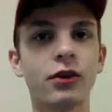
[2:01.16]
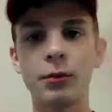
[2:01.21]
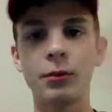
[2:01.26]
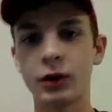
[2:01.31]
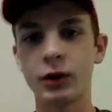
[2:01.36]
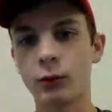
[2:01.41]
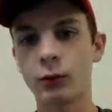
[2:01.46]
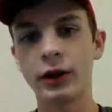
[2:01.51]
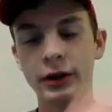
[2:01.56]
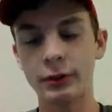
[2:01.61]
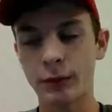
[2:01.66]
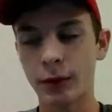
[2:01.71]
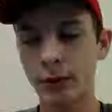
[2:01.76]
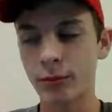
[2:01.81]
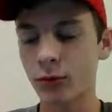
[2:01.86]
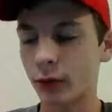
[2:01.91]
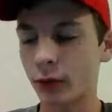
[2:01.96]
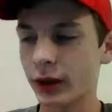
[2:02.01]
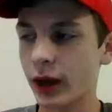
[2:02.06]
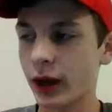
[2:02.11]
something random I'm
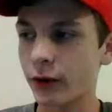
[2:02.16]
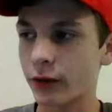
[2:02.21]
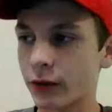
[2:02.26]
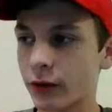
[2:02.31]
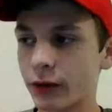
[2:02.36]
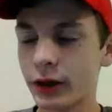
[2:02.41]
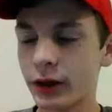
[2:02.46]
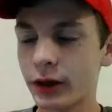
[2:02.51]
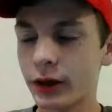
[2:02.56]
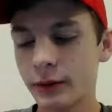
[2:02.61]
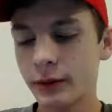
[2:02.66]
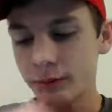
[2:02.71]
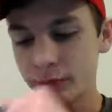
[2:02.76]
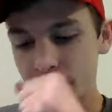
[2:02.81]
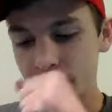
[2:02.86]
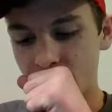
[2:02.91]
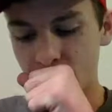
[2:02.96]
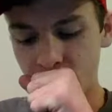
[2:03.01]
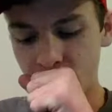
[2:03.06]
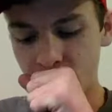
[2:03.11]
throwing out here.
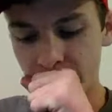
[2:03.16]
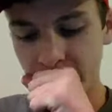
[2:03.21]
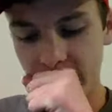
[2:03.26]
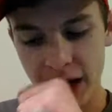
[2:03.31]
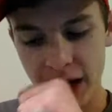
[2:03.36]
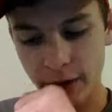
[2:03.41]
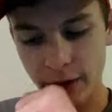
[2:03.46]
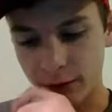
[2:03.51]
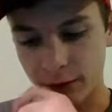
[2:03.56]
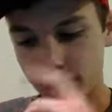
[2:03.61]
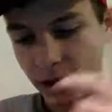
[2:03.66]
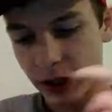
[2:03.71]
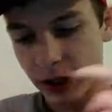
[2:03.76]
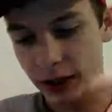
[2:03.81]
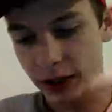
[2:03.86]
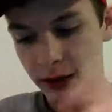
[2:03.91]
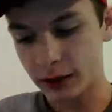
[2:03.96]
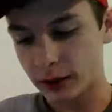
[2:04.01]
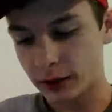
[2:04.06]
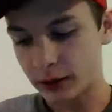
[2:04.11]
You can
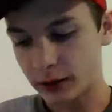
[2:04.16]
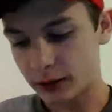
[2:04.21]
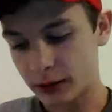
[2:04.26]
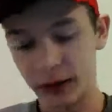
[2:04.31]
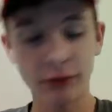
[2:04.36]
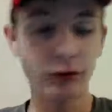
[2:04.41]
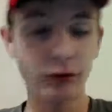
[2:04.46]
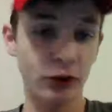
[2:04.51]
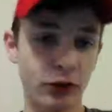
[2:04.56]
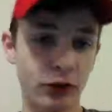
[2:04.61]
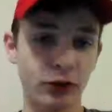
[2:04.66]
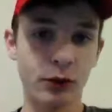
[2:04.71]
have a leftist.